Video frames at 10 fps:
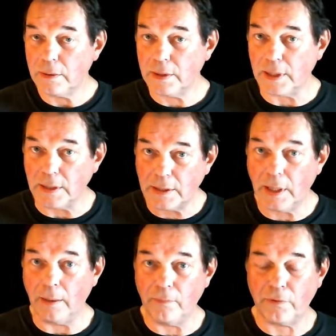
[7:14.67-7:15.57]
can
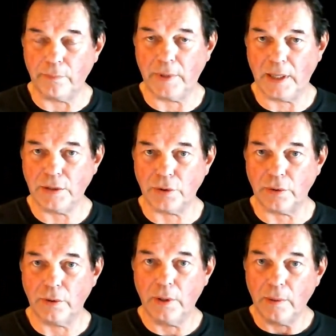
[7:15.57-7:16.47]
come from
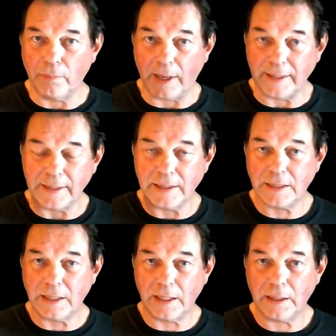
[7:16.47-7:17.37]
nature by
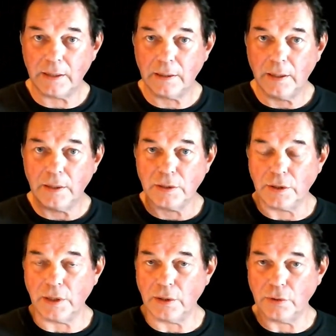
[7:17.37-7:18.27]
listening to
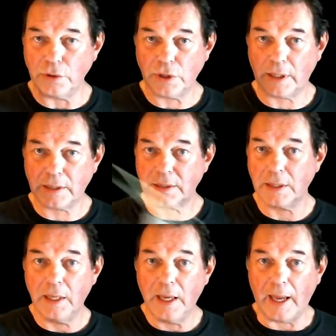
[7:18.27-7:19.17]
the nunchucks
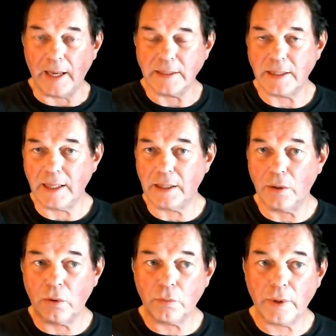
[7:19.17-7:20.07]
as they
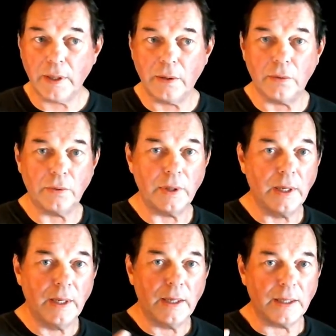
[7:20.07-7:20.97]
go around.
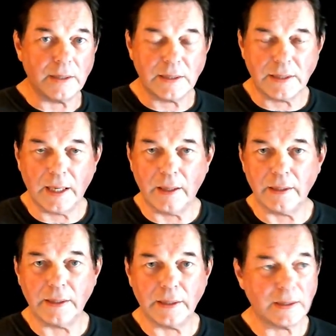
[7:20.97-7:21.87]
It's
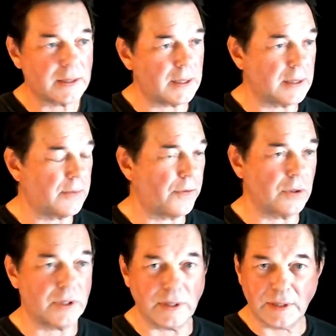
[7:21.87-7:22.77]
telling us,
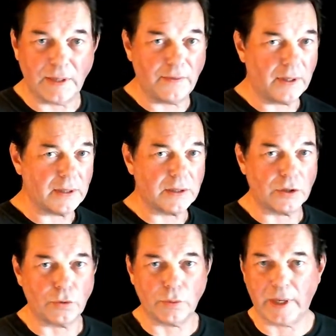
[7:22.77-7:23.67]
it's giving us
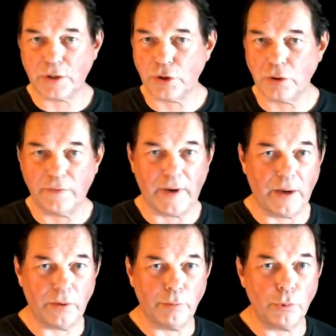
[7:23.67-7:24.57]
direction of
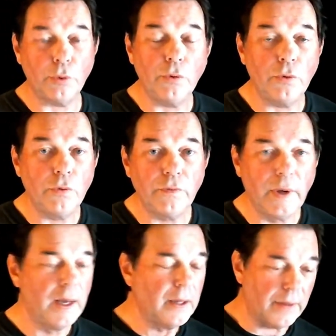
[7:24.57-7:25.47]
how to move,
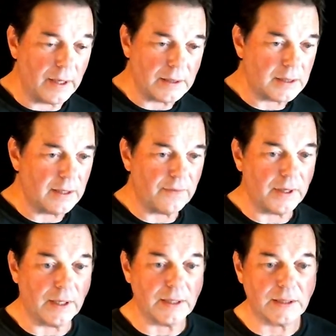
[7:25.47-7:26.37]
then it's
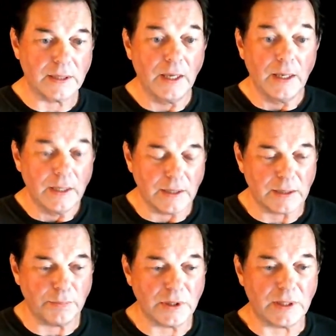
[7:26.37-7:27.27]
giving us the
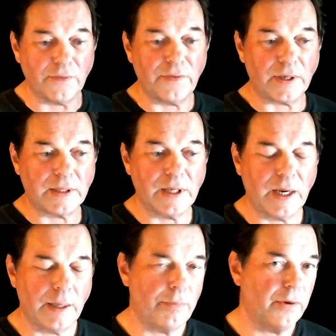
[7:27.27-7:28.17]
specific
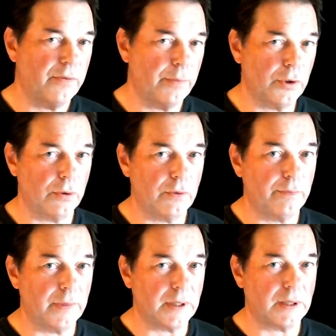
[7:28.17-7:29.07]
type of
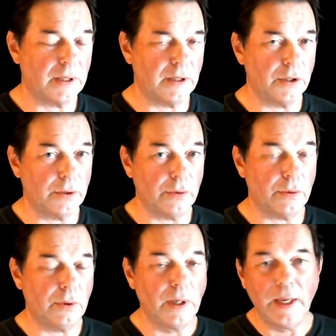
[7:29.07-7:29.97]
movement to do,